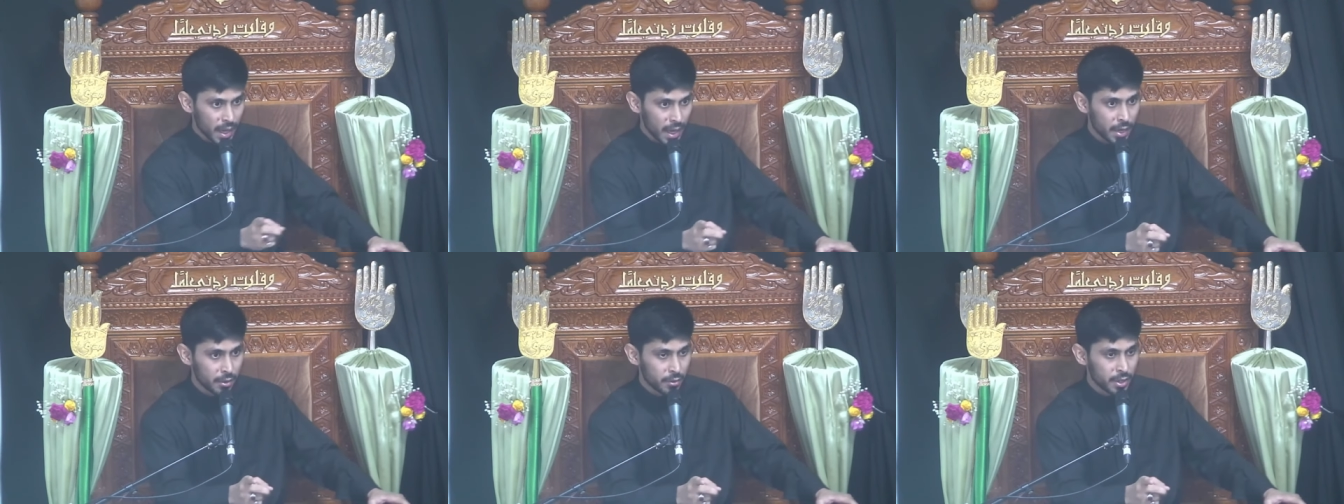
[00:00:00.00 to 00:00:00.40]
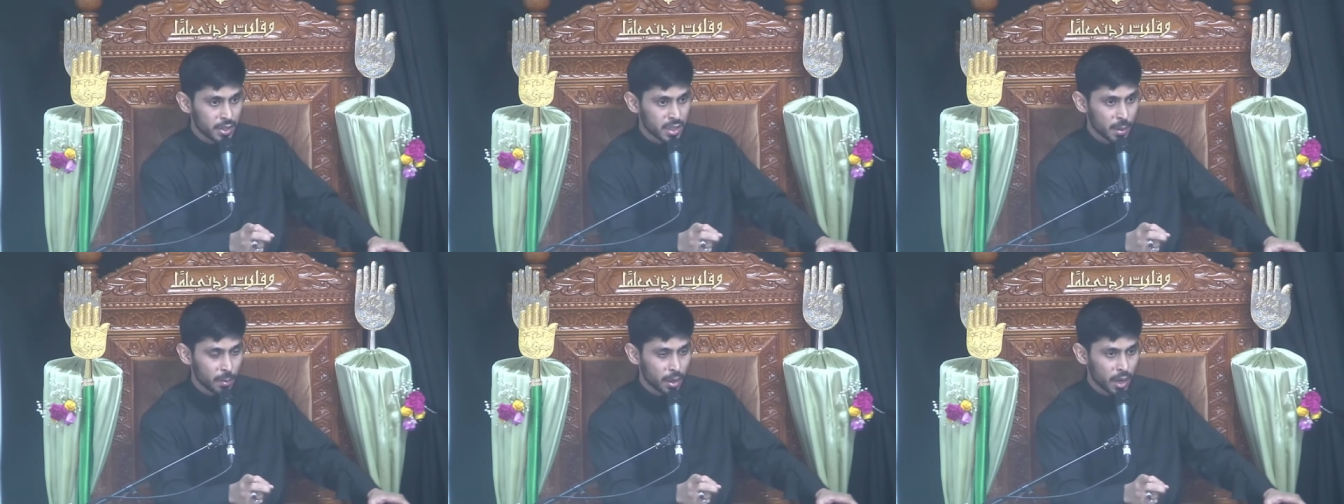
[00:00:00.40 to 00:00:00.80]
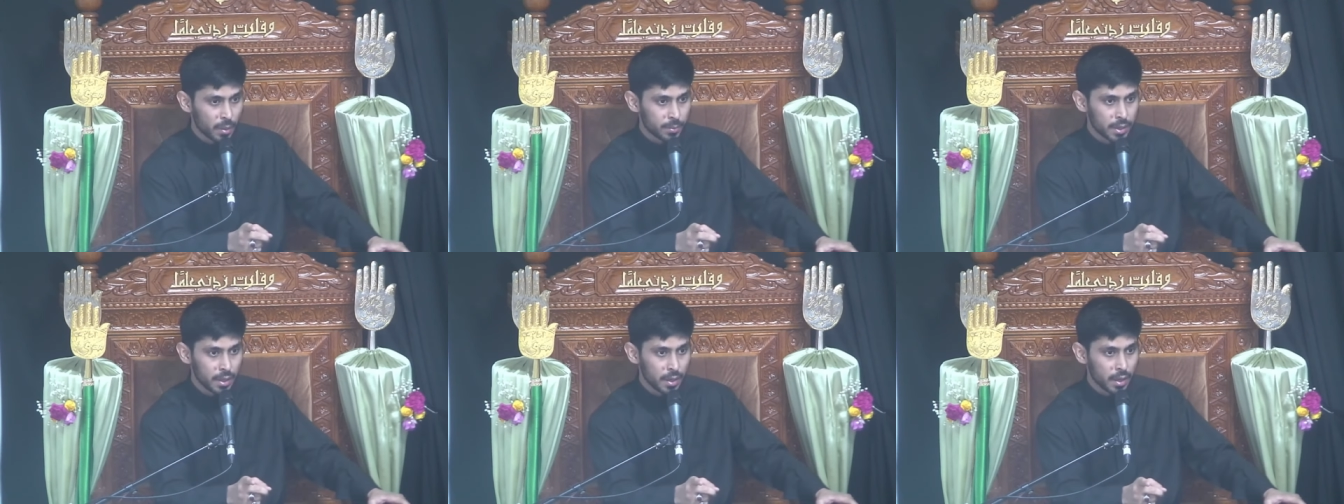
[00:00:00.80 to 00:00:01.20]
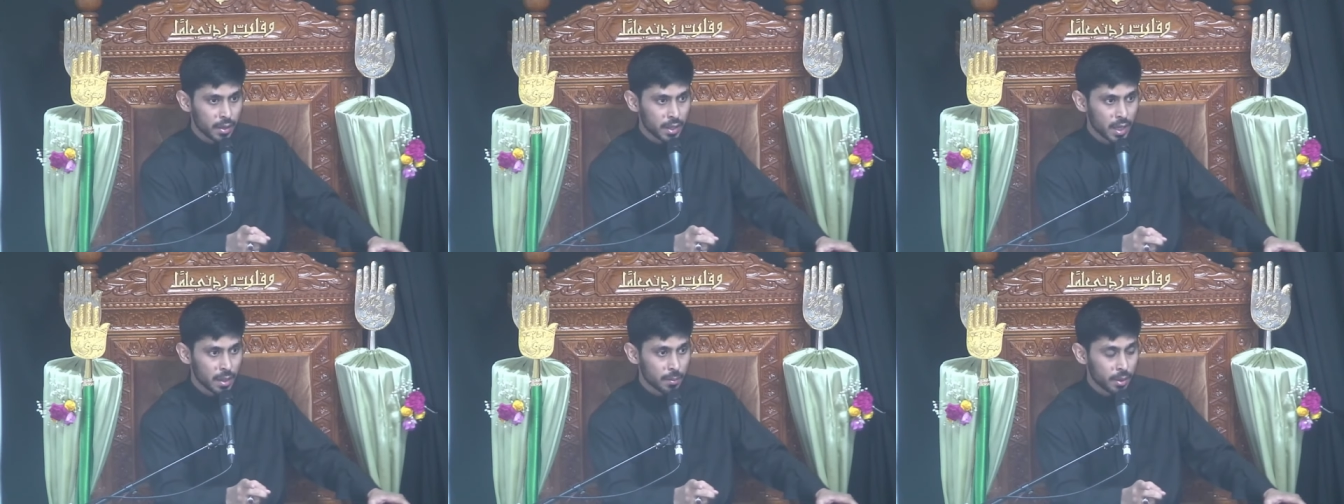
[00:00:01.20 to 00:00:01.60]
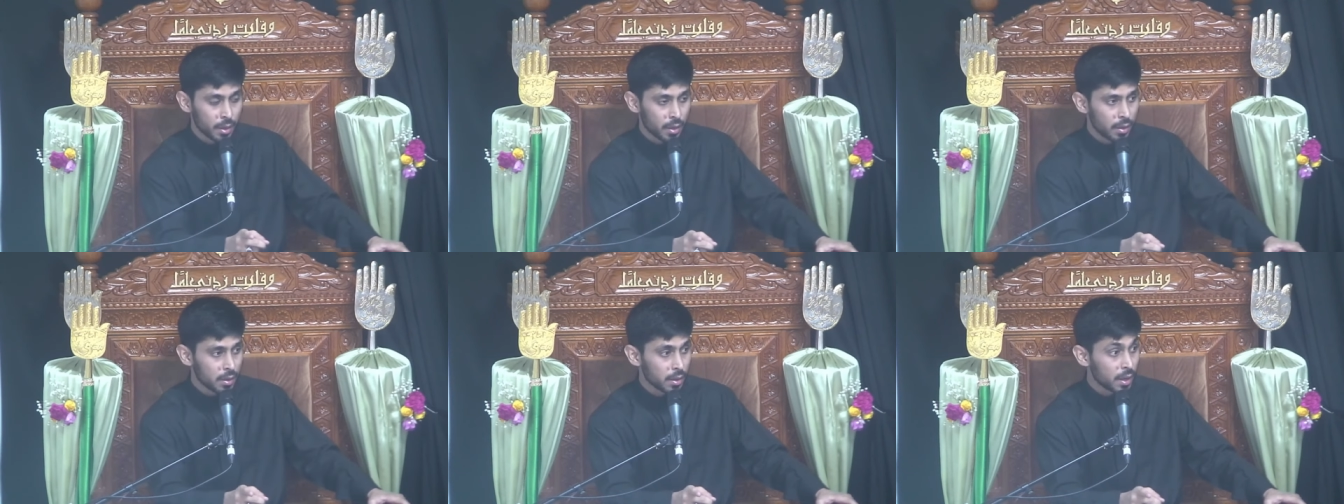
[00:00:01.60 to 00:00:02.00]
and reach Abu Abdullah in
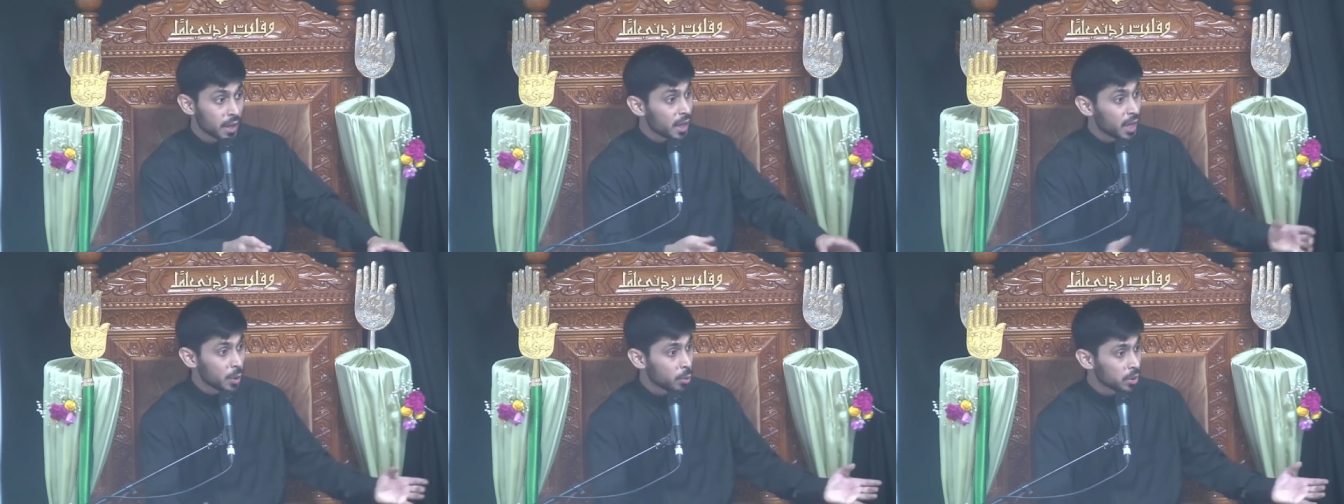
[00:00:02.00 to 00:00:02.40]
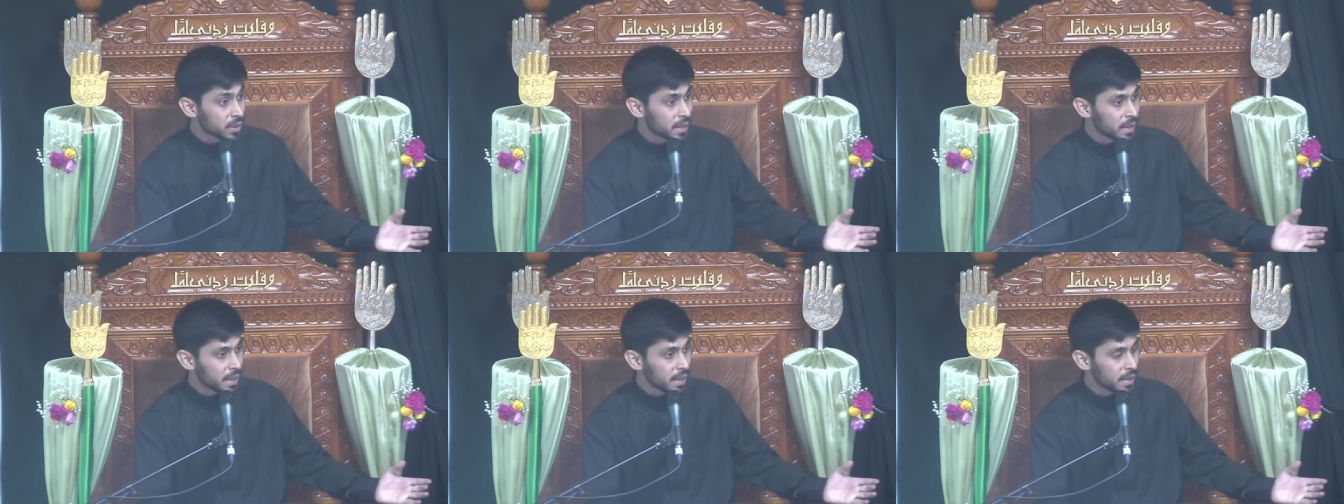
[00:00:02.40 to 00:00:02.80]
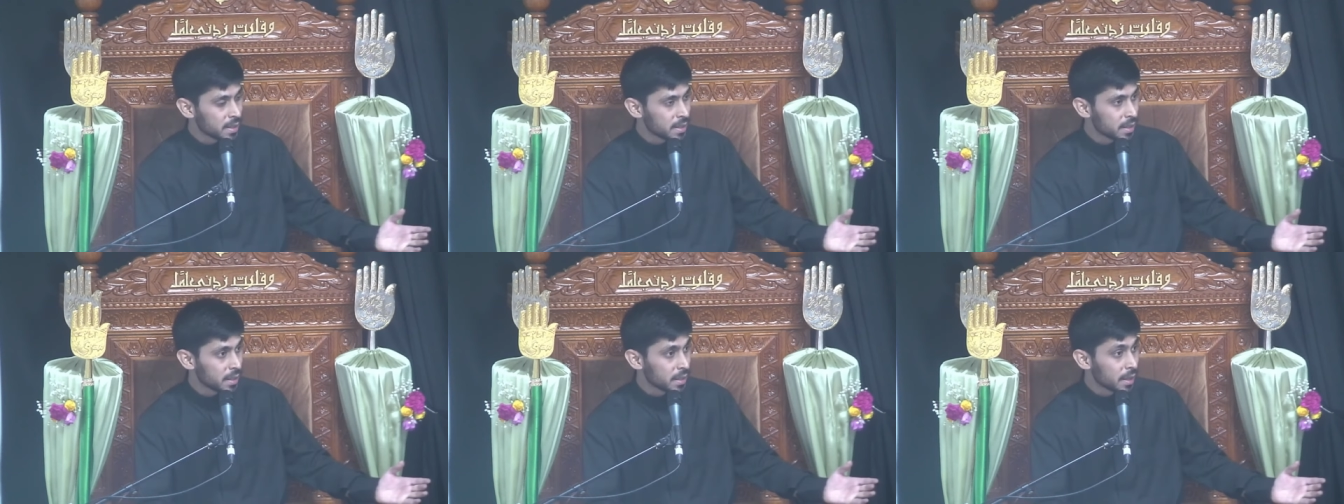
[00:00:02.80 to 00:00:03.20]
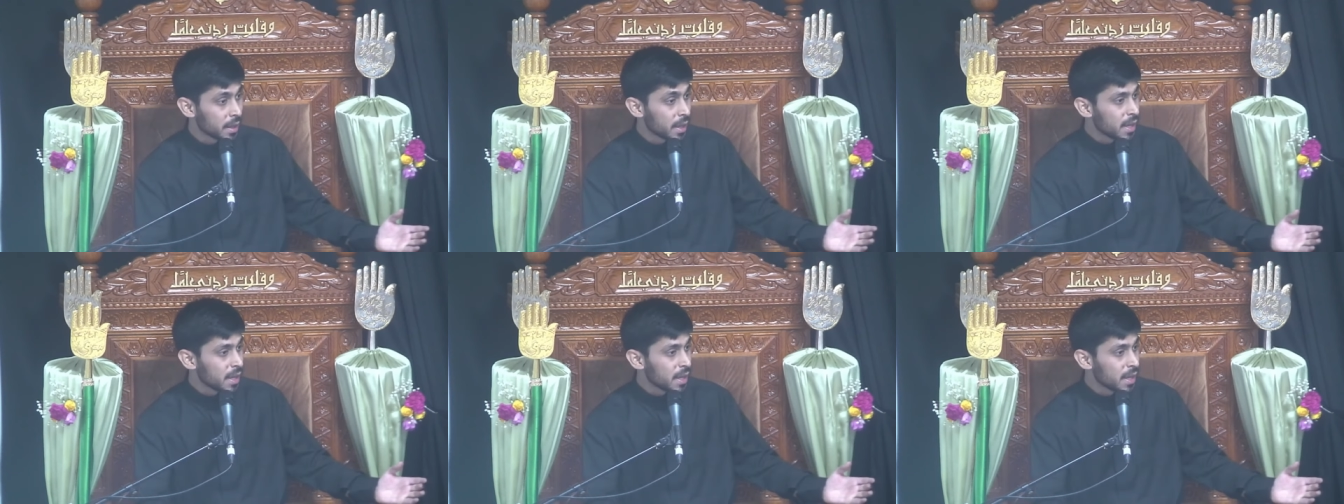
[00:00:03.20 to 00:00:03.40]
Karbala? It wasn't easy.